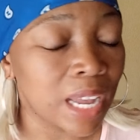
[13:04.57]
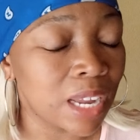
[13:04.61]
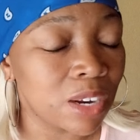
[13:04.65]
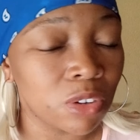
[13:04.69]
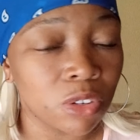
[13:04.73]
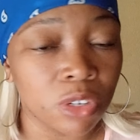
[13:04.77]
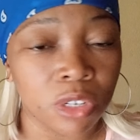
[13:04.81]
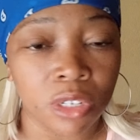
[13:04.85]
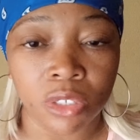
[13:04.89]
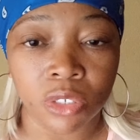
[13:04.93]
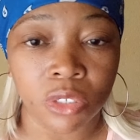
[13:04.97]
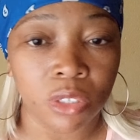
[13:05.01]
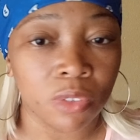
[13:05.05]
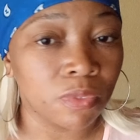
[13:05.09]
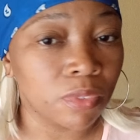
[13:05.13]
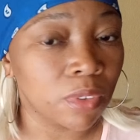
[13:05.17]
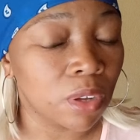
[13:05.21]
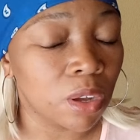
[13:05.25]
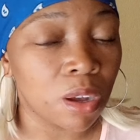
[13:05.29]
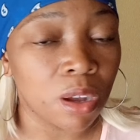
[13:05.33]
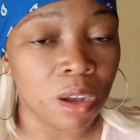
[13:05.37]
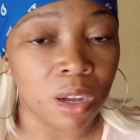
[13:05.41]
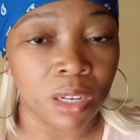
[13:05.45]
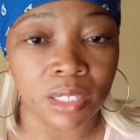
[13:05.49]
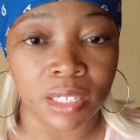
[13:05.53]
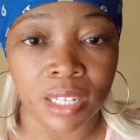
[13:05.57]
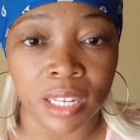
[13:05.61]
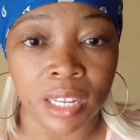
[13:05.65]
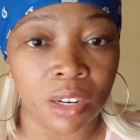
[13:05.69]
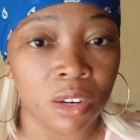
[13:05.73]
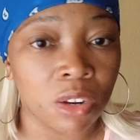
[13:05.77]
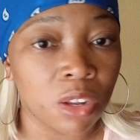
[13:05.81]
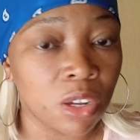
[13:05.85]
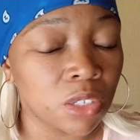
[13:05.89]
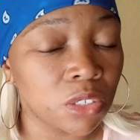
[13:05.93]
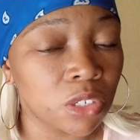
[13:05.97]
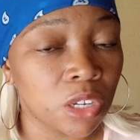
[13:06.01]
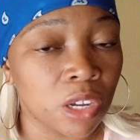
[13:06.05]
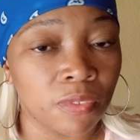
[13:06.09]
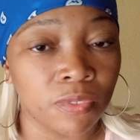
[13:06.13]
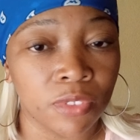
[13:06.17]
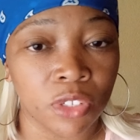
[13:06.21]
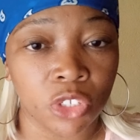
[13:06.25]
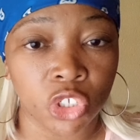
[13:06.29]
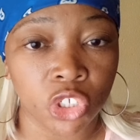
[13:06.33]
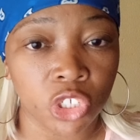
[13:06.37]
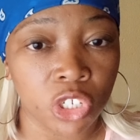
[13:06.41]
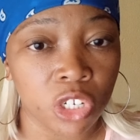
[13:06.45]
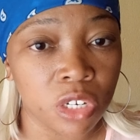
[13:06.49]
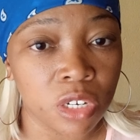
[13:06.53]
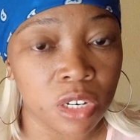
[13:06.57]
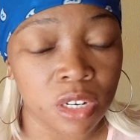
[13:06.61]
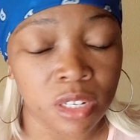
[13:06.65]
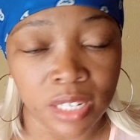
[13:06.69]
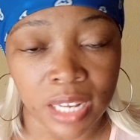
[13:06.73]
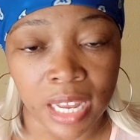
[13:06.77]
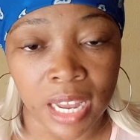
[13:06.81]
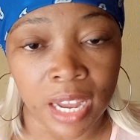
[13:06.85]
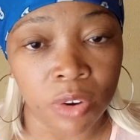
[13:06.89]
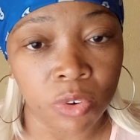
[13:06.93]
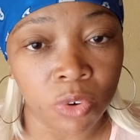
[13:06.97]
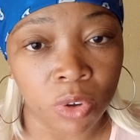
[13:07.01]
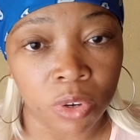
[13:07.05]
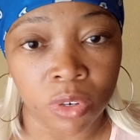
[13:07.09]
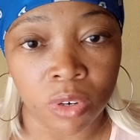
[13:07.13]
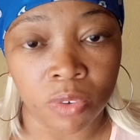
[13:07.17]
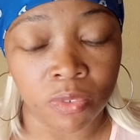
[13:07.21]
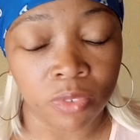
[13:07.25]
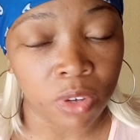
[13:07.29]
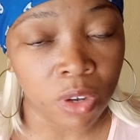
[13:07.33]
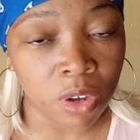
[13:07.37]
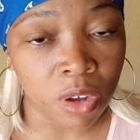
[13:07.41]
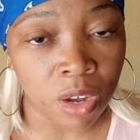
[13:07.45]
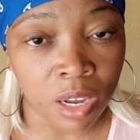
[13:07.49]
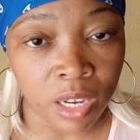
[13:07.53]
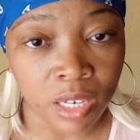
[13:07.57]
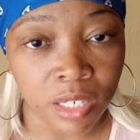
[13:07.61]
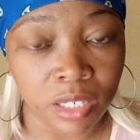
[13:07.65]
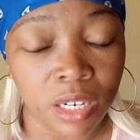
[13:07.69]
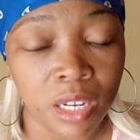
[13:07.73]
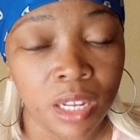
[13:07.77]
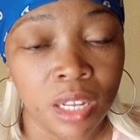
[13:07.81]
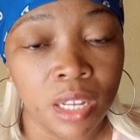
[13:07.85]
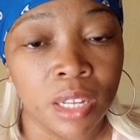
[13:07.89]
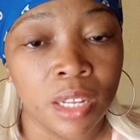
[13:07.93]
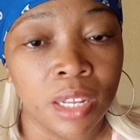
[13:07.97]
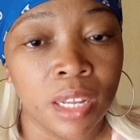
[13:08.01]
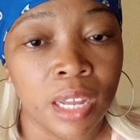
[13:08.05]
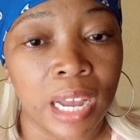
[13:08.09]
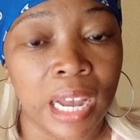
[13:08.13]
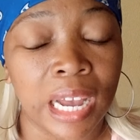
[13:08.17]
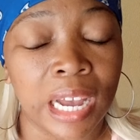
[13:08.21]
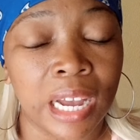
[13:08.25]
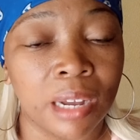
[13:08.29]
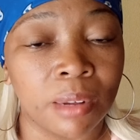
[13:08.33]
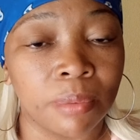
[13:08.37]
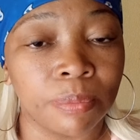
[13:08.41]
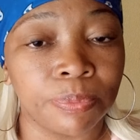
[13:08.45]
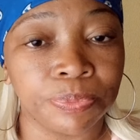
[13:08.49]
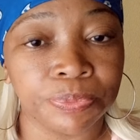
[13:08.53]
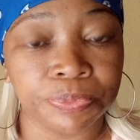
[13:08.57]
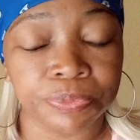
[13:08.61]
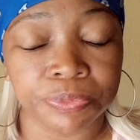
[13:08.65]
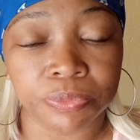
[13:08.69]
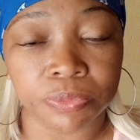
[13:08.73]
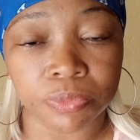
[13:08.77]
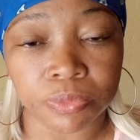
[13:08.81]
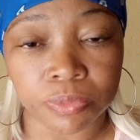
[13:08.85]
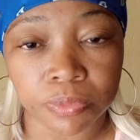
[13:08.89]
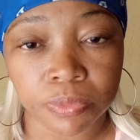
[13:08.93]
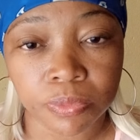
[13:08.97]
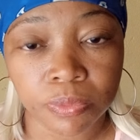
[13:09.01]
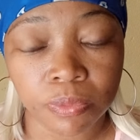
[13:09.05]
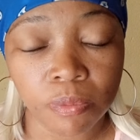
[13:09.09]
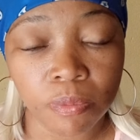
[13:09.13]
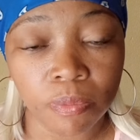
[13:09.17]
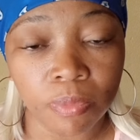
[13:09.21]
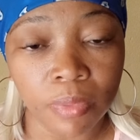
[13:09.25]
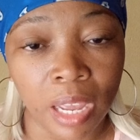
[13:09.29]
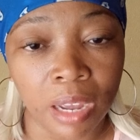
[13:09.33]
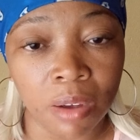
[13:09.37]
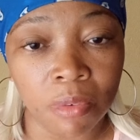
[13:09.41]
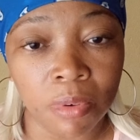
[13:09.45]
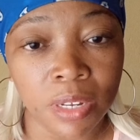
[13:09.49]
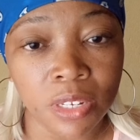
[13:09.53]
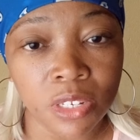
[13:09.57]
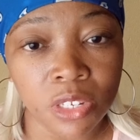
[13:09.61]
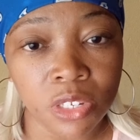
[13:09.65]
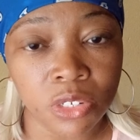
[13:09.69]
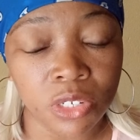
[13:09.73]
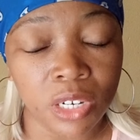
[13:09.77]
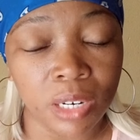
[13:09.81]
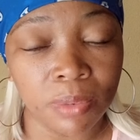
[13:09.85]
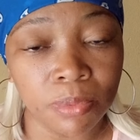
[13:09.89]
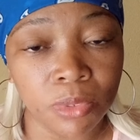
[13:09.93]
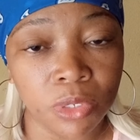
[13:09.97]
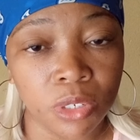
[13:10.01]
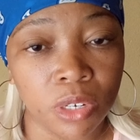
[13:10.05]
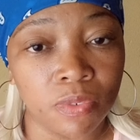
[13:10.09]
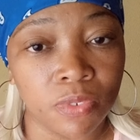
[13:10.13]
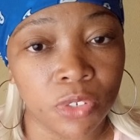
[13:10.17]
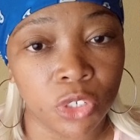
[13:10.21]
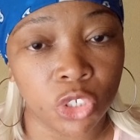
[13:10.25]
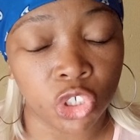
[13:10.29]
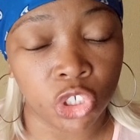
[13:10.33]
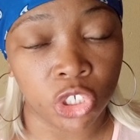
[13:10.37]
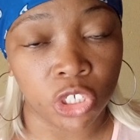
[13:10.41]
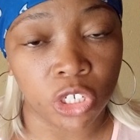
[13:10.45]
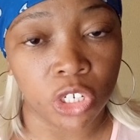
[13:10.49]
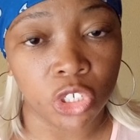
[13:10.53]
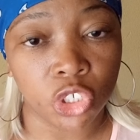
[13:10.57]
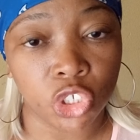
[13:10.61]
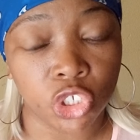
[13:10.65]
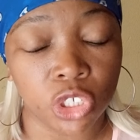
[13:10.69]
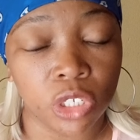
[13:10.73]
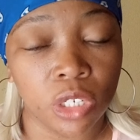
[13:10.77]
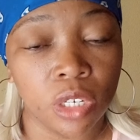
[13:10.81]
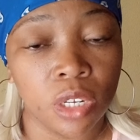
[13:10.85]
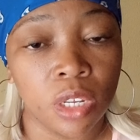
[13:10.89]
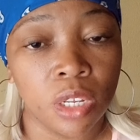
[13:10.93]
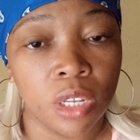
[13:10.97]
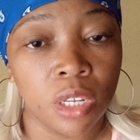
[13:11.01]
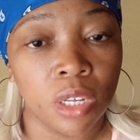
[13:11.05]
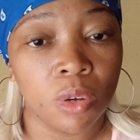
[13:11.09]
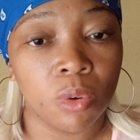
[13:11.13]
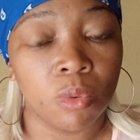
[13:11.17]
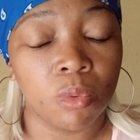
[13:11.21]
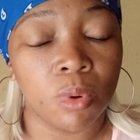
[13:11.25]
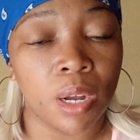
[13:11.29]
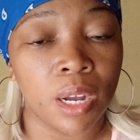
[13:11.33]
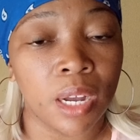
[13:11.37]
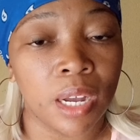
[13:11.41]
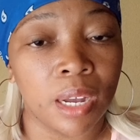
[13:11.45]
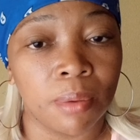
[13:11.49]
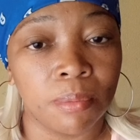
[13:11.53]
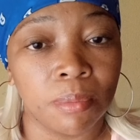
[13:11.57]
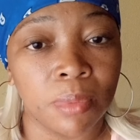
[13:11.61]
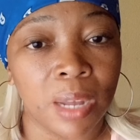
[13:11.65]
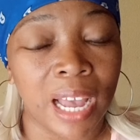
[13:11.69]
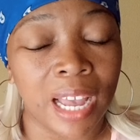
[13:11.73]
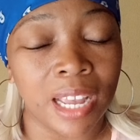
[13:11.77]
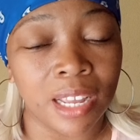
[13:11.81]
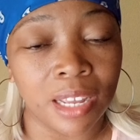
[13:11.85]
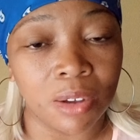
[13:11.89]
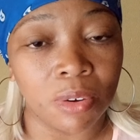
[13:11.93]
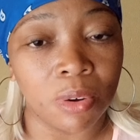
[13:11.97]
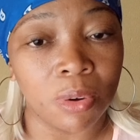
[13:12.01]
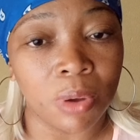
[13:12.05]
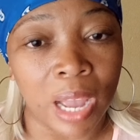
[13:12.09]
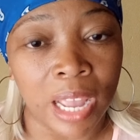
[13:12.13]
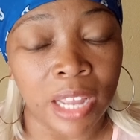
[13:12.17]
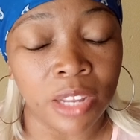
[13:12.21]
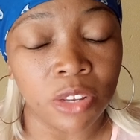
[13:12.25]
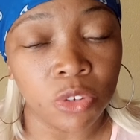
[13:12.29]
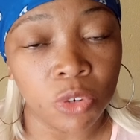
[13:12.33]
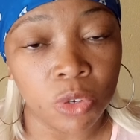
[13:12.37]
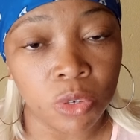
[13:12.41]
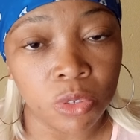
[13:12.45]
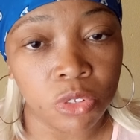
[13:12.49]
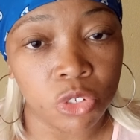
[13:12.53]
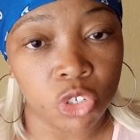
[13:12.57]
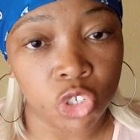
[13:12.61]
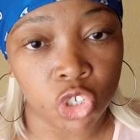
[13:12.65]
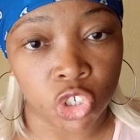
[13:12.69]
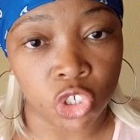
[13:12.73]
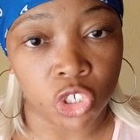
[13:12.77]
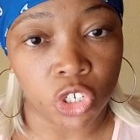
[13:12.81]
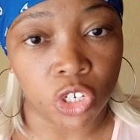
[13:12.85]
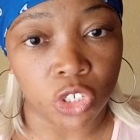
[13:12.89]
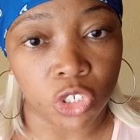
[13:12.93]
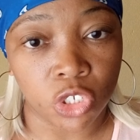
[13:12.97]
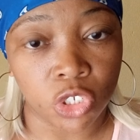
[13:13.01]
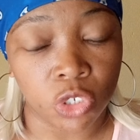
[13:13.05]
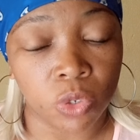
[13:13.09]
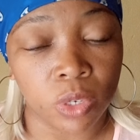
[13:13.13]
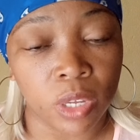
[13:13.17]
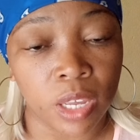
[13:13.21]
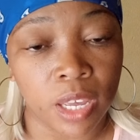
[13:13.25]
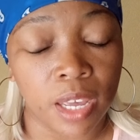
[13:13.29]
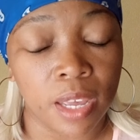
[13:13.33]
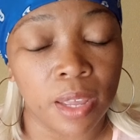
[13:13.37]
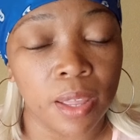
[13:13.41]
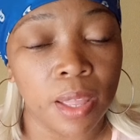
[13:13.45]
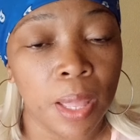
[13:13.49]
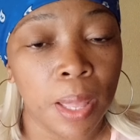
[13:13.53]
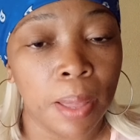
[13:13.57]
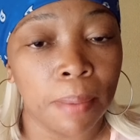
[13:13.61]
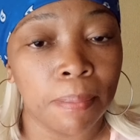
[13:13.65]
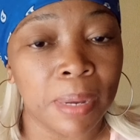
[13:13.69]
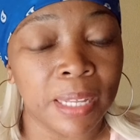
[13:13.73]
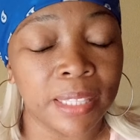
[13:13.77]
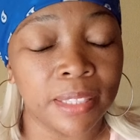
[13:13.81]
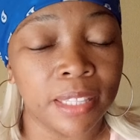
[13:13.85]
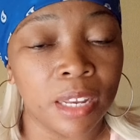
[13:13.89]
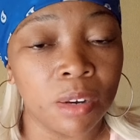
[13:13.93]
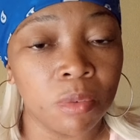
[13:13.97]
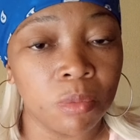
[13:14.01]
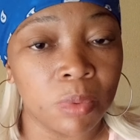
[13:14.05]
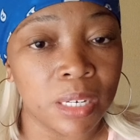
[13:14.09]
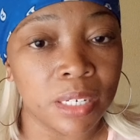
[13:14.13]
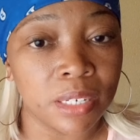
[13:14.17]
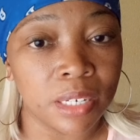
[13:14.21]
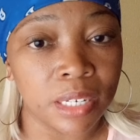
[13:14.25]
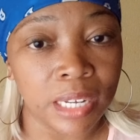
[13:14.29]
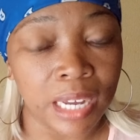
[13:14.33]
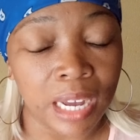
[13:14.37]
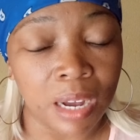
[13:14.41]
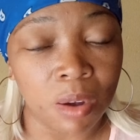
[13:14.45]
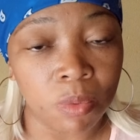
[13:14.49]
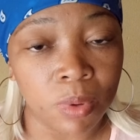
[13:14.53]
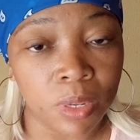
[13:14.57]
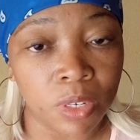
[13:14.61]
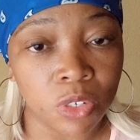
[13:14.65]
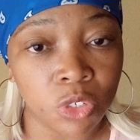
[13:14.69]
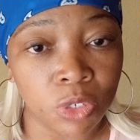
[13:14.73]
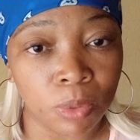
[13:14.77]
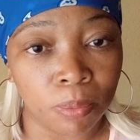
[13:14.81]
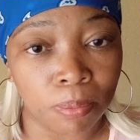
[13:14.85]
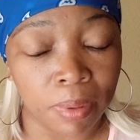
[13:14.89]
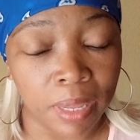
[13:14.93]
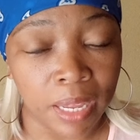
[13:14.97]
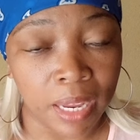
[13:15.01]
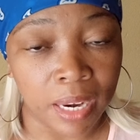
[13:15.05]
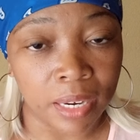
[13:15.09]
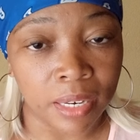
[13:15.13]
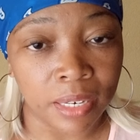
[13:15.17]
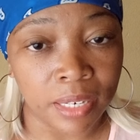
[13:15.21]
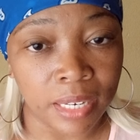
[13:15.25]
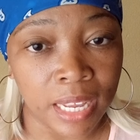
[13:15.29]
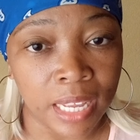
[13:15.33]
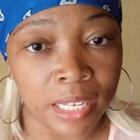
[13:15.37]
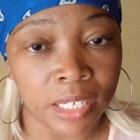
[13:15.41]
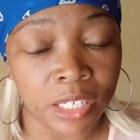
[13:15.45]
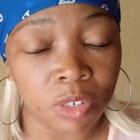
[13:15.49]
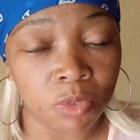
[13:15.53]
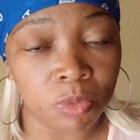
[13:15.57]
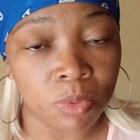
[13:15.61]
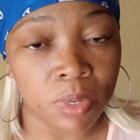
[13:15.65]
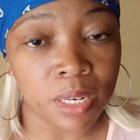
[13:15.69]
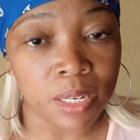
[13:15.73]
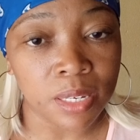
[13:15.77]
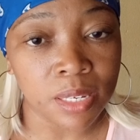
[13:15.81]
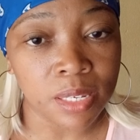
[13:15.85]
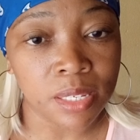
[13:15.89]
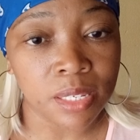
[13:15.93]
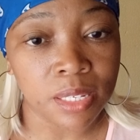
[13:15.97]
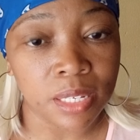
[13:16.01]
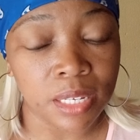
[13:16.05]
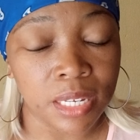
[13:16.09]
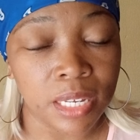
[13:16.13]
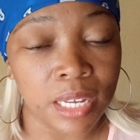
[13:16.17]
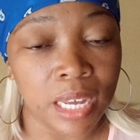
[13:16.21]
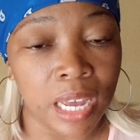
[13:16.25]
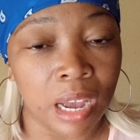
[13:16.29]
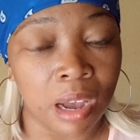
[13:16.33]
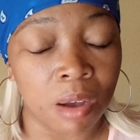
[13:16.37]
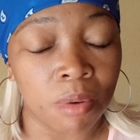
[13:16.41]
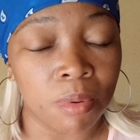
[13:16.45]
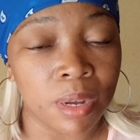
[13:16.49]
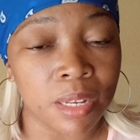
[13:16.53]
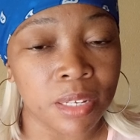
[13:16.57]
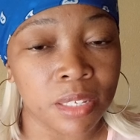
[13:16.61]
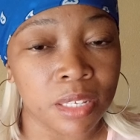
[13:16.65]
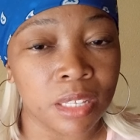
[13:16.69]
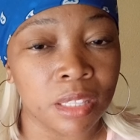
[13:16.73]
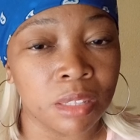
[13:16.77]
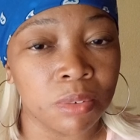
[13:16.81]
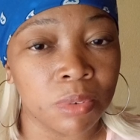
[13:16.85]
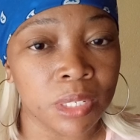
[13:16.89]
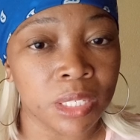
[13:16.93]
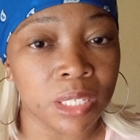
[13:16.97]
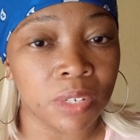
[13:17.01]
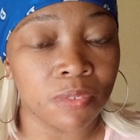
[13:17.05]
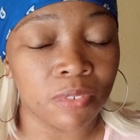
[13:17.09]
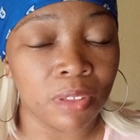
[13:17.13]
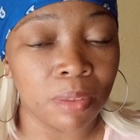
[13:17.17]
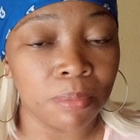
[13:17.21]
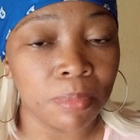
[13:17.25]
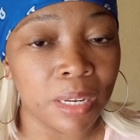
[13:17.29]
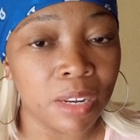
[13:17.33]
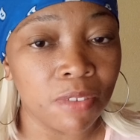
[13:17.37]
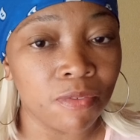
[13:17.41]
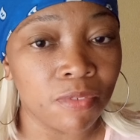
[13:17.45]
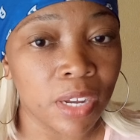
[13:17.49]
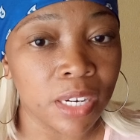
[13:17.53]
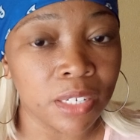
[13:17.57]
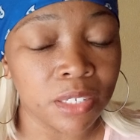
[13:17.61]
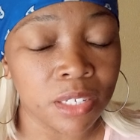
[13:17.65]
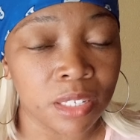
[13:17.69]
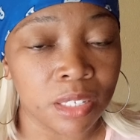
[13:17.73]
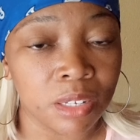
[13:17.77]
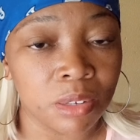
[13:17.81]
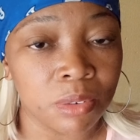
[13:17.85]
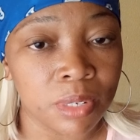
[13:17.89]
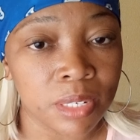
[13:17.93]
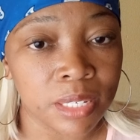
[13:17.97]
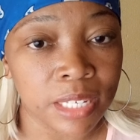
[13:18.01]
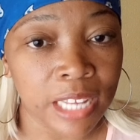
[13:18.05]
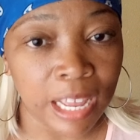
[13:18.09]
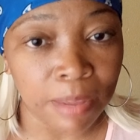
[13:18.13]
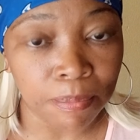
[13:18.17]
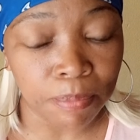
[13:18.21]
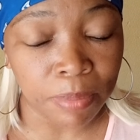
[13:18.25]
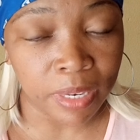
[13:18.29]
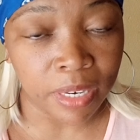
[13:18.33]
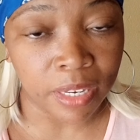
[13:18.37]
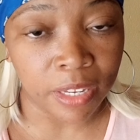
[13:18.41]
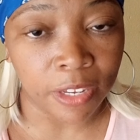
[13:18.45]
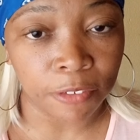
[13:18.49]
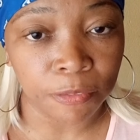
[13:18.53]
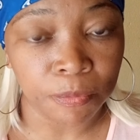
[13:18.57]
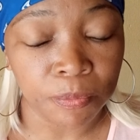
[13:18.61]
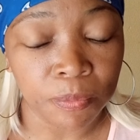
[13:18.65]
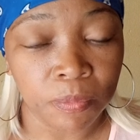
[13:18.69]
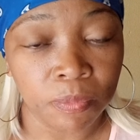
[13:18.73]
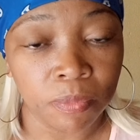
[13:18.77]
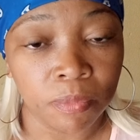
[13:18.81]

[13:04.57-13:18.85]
are not of God. A lot of the churches are not of God. I once dreamt of a church. I know this church, okay? But then one day I went to bed and there was a family function that was happening,